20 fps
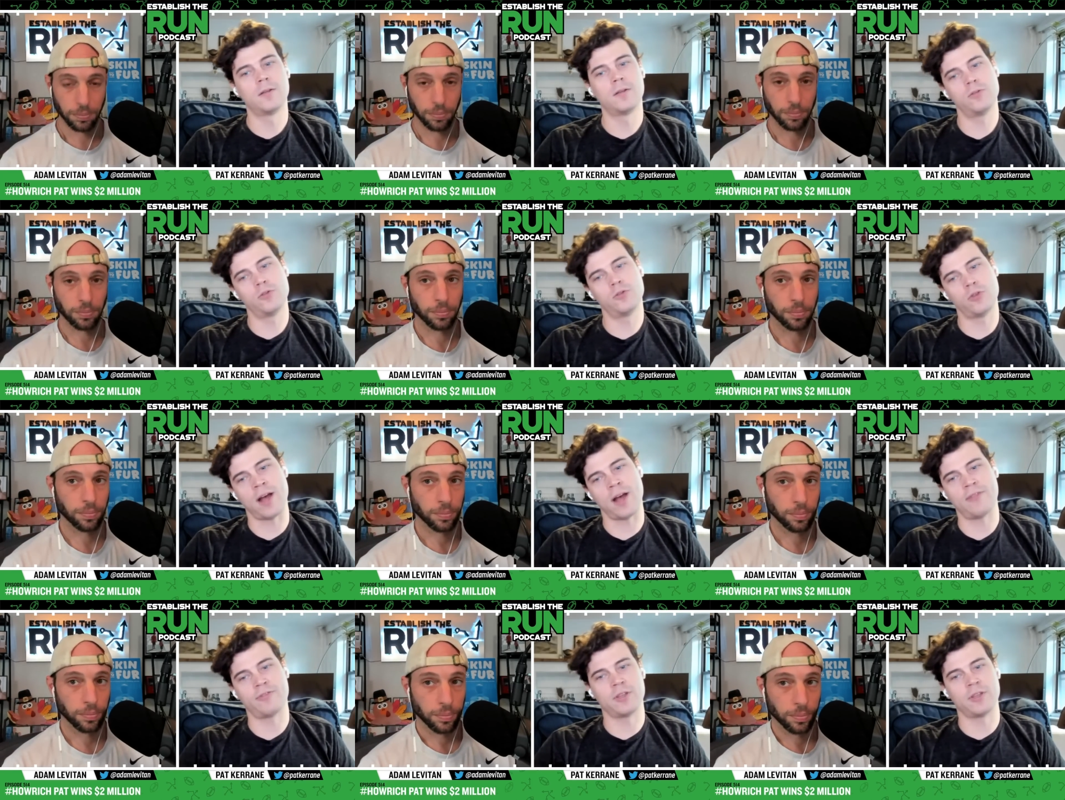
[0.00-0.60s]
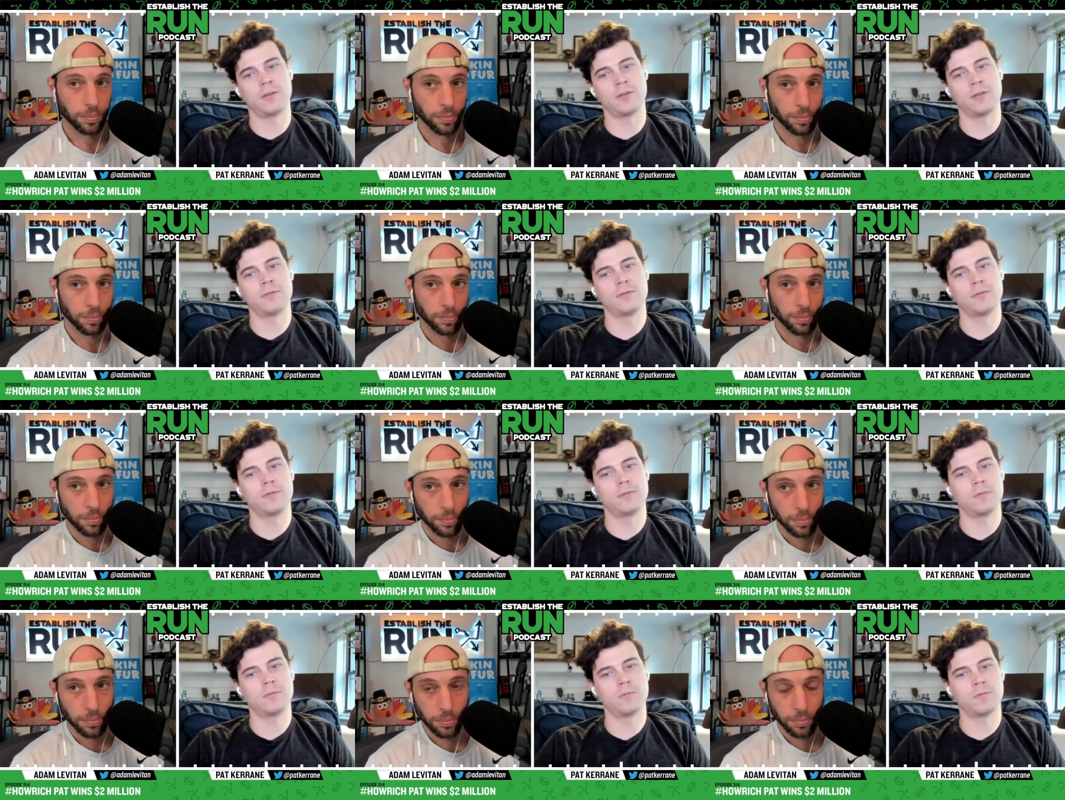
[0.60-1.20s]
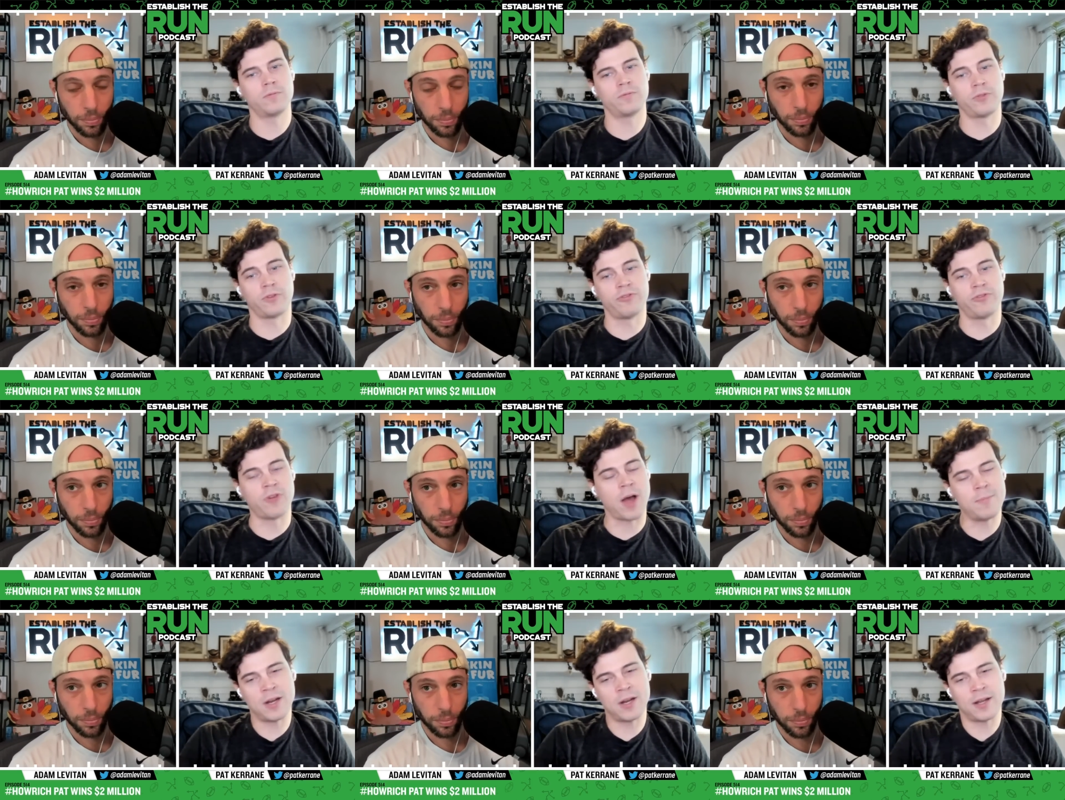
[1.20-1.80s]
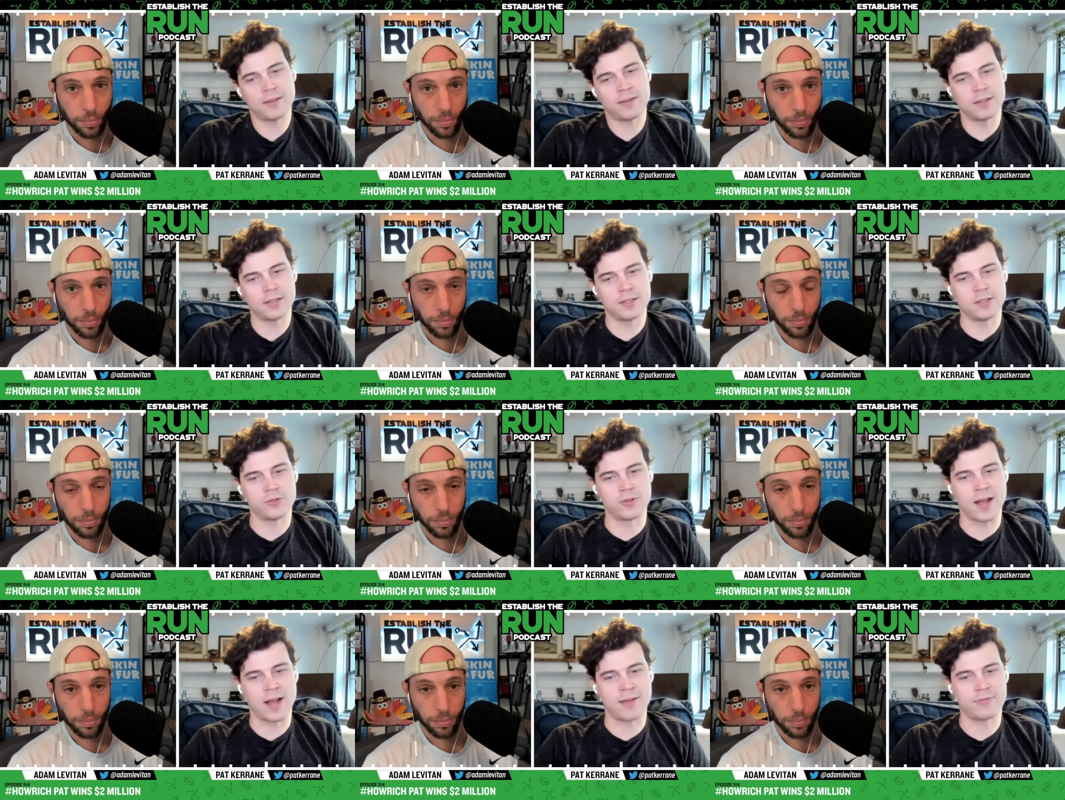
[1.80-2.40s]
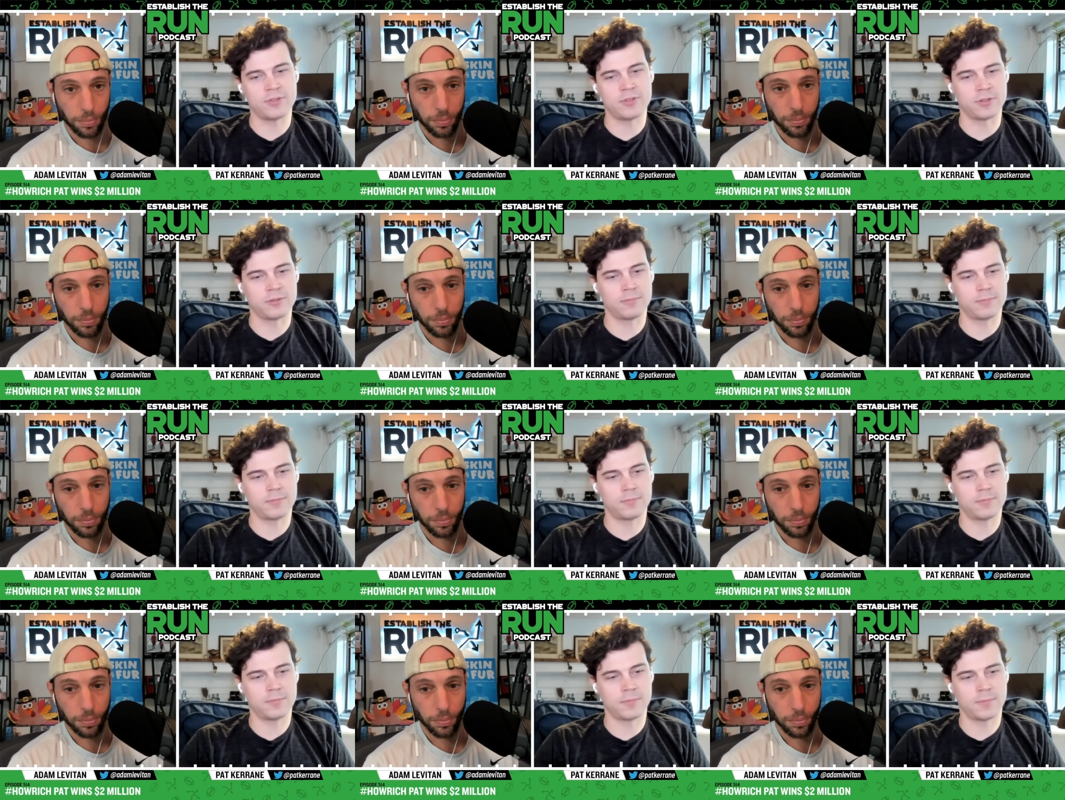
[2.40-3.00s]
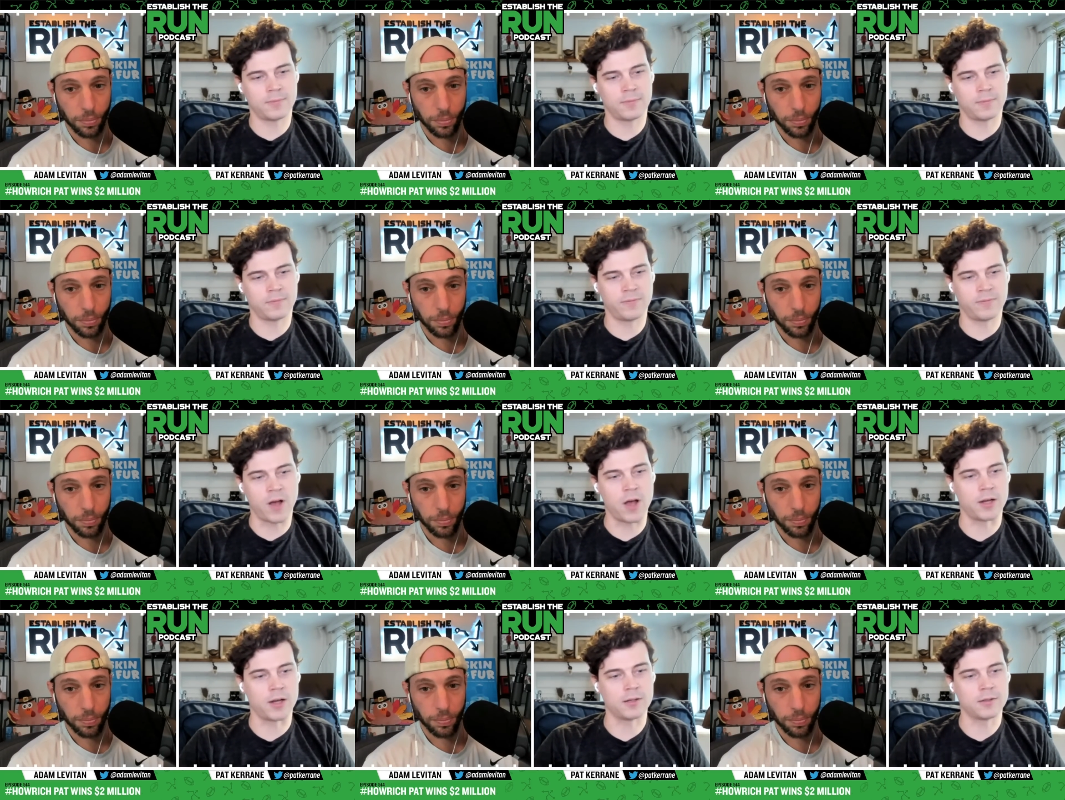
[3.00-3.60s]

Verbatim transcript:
Speaker 1: drafting for fun. I mean, I think these drafts are fun.